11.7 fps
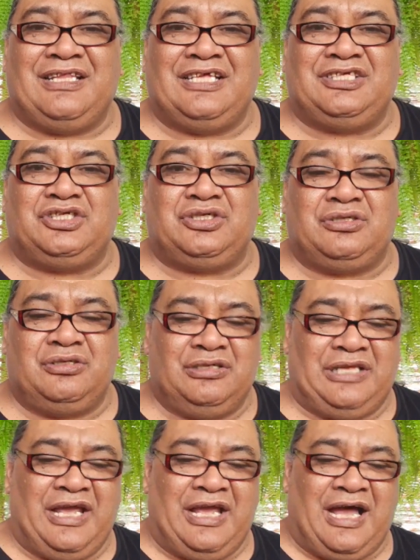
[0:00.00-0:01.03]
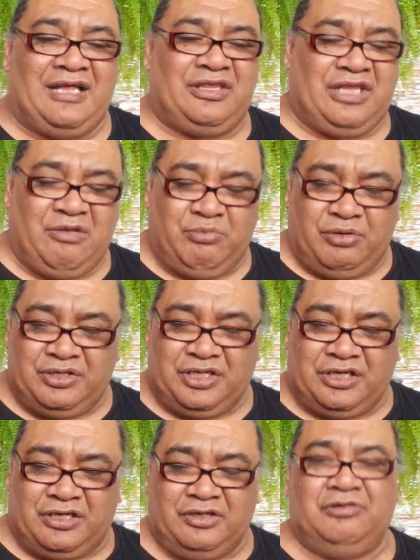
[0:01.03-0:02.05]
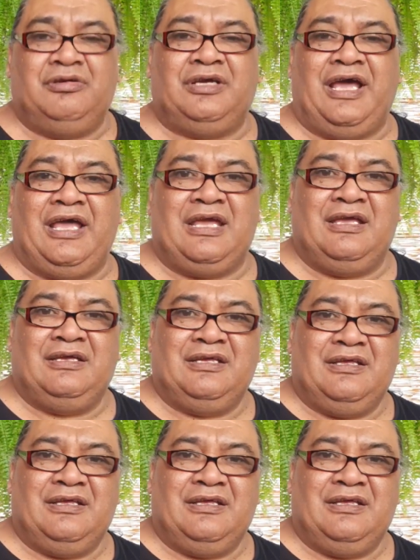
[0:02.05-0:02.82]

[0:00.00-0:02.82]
That's true. They were the glue, eh?